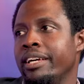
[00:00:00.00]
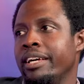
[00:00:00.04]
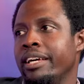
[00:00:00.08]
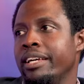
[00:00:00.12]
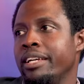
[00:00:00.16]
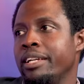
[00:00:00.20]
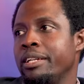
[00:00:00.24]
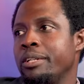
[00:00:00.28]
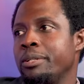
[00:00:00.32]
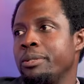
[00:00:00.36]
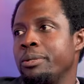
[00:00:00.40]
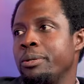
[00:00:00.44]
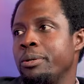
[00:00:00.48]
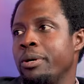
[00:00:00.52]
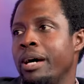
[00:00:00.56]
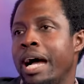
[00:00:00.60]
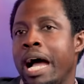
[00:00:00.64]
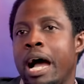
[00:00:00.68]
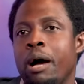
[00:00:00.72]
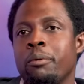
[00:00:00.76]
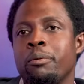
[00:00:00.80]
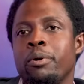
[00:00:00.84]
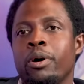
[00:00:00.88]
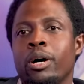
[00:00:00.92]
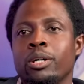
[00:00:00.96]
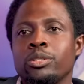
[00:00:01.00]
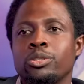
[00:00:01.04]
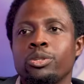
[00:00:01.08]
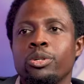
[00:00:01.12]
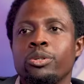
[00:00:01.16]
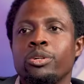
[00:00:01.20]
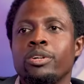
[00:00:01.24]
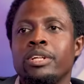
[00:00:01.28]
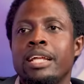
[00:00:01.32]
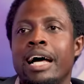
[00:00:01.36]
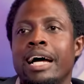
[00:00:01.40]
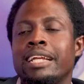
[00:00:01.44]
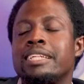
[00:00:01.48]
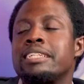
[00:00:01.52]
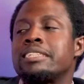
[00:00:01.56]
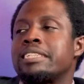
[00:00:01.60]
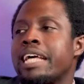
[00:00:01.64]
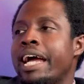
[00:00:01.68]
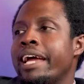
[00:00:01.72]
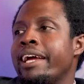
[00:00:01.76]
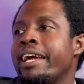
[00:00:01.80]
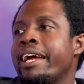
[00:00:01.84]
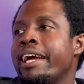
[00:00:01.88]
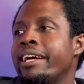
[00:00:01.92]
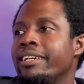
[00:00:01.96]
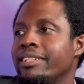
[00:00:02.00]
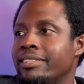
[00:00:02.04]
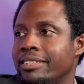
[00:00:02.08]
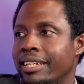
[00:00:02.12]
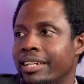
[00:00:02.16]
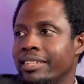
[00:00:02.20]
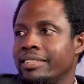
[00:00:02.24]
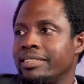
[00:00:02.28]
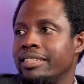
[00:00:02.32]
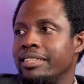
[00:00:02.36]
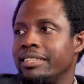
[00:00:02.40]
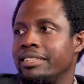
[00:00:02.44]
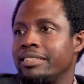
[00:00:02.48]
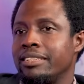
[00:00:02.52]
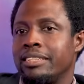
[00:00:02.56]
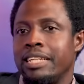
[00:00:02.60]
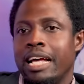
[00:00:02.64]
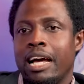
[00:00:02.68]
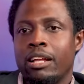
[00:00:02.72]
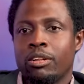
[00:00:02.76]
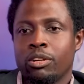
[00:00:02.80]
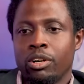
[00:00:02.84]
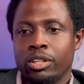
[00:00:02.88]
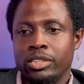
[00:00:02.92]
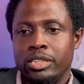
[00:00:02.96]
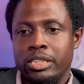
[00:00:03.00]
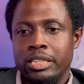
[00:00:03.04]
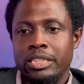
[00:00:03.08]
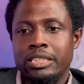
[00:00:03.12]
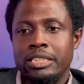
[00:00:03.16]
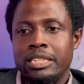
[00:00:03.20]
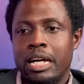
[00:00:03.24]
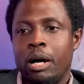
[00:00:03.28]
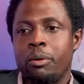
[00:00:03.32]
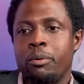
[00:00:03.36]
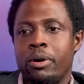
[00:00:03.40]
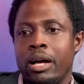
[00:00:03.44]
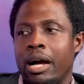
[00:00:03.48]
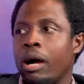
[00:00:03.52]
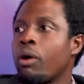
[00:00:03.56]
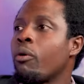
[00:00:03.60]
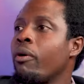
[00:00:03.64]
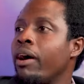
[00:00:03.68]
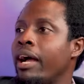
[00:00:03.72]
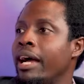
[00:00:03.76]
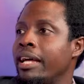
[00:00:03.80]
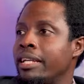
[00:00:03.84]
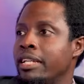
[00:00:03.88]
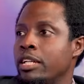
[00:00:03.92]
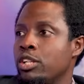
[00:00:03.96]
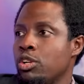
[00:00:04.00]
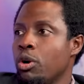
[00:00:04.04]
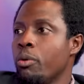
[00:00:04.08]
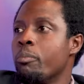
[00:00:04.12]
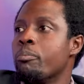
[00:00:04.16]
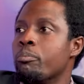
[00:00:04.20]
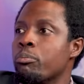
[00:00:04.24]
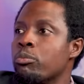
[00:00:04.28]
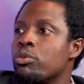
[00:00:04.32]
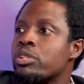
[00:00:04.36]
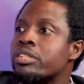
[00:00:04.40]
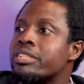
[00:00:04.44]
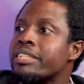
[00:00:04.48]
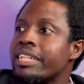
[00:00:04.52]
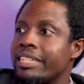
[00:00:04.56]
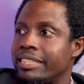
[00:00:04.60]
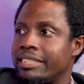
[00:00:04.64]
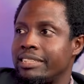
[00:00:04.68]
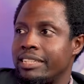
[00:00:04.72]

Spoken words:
and we also know that these are inherited genes. They are not genes that we acquire. They don't mutate.